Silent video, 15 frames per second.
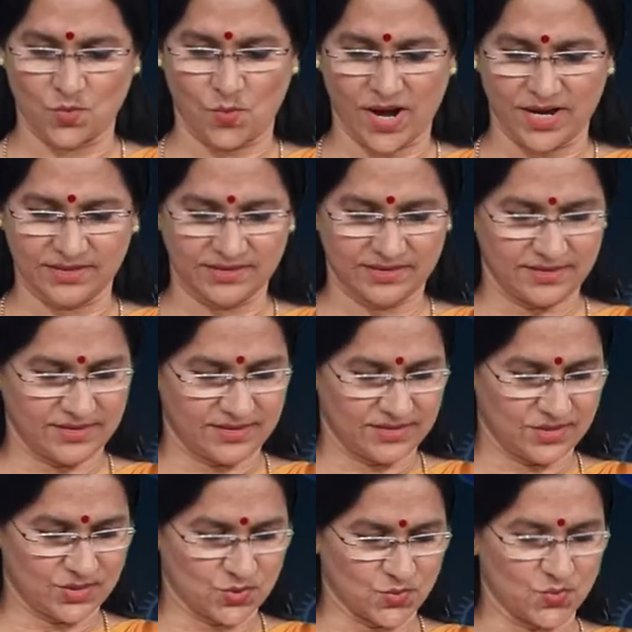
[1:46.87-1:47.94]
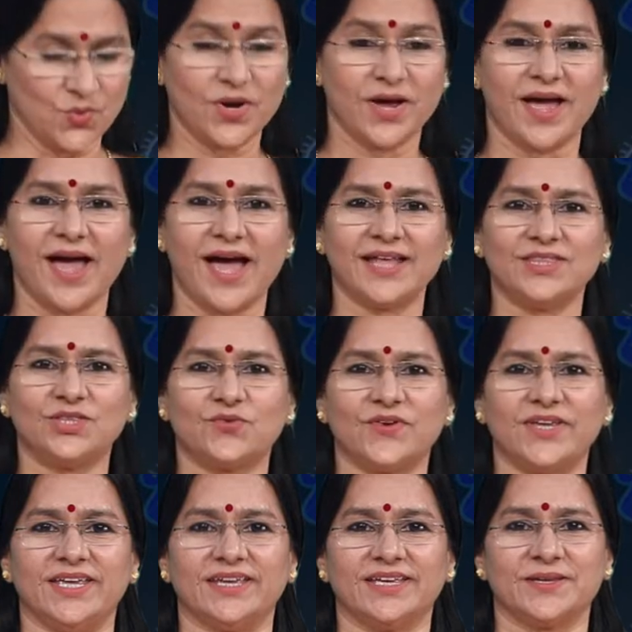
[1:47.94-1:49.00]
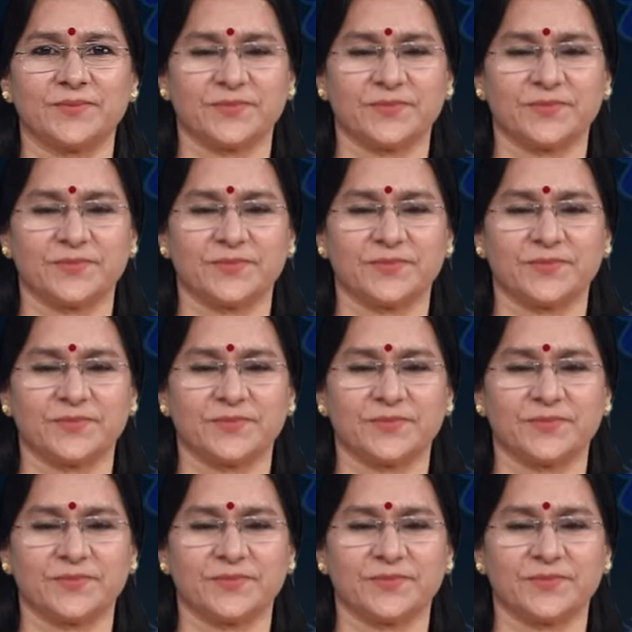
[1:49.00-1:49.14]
1, 2, and 3.